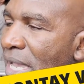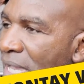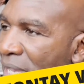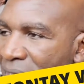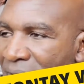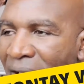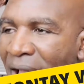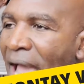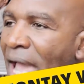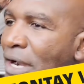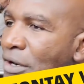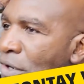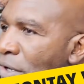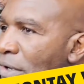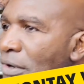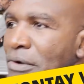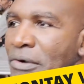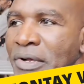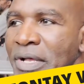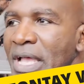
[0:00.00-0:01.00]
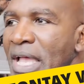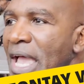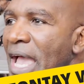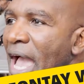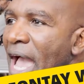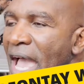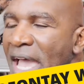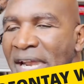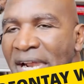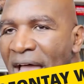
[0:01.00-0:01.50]
And I know,
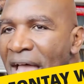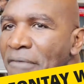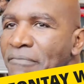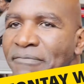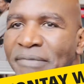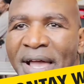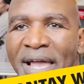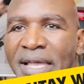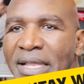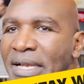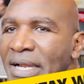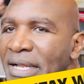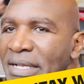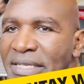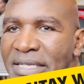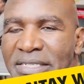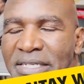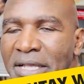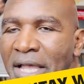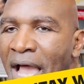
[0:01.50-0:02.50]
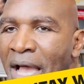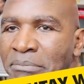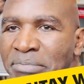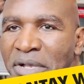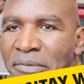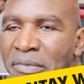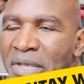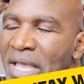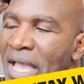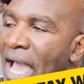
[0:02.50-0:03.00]
and I fight, and I just, I'm
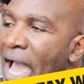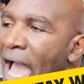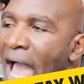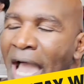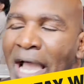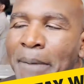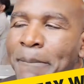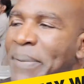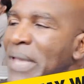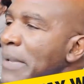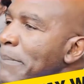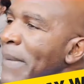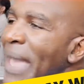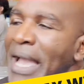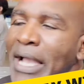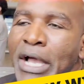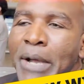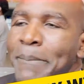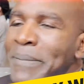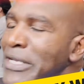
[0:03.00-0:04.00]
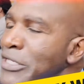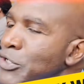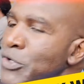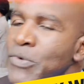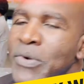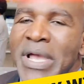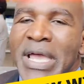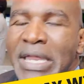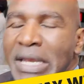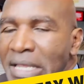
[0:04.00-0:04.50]
telling I can pick back up and
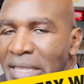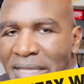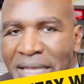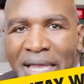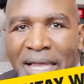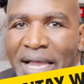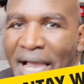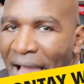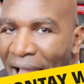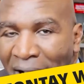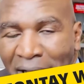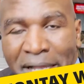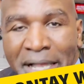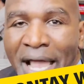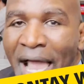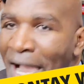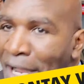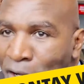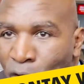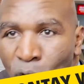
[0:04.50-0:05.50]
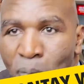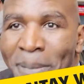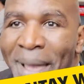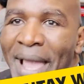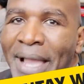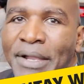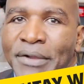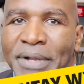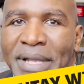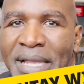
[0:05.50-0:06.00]
do anything. I can, I can go
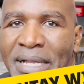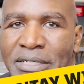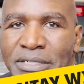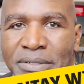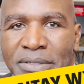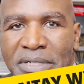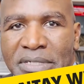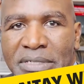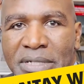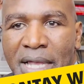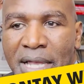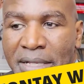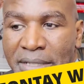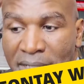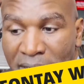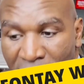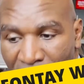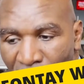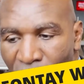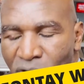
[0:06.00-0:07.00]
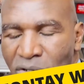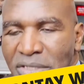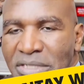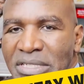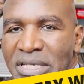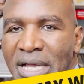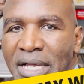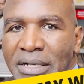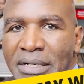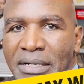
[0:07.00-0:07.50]
back into the thing. Then all of a
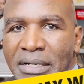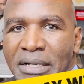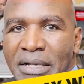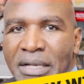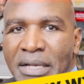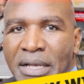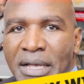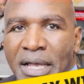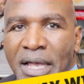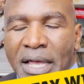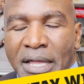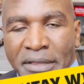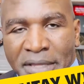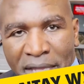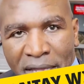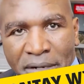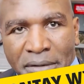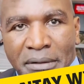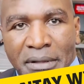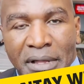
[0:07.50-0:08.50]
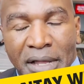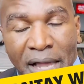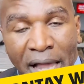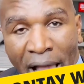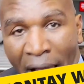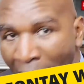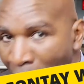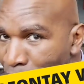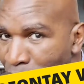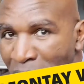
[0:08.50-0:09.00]
sudden, then
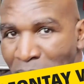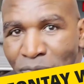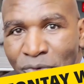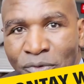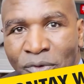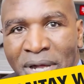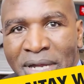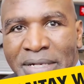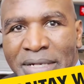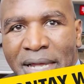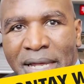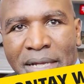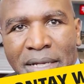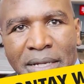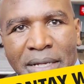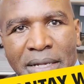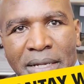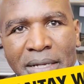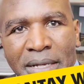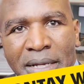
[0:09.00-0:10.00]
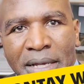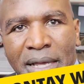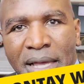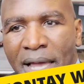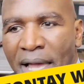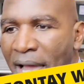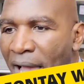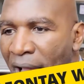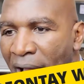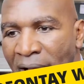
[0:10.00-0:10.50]
I remember one day
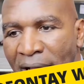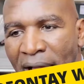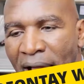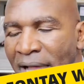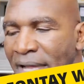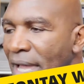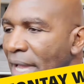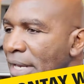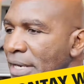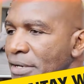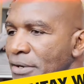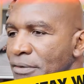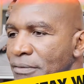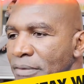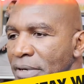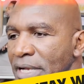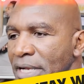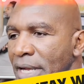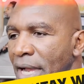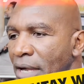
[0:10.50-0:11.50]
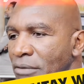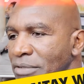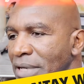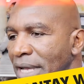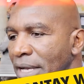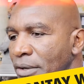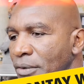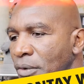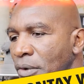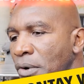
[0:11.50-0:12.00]
I, I got in the ring. I was
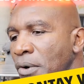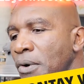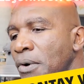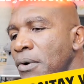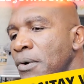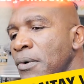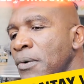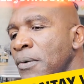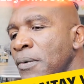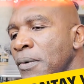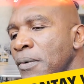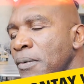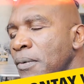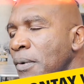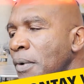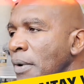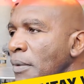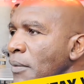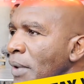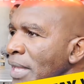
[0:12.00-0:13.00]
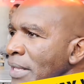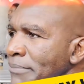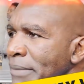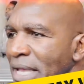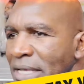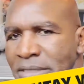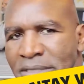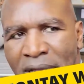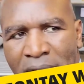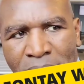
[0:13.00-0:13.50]
like, whoa, wait a
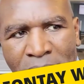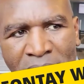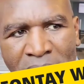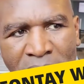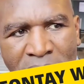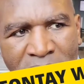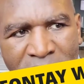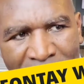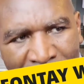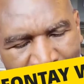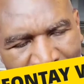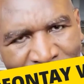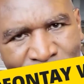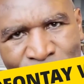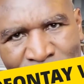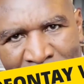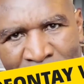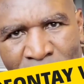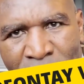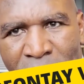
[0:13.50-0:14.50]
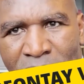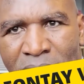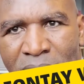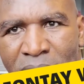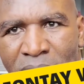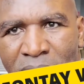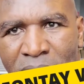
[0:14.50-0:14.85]
minute, something, something's wrong.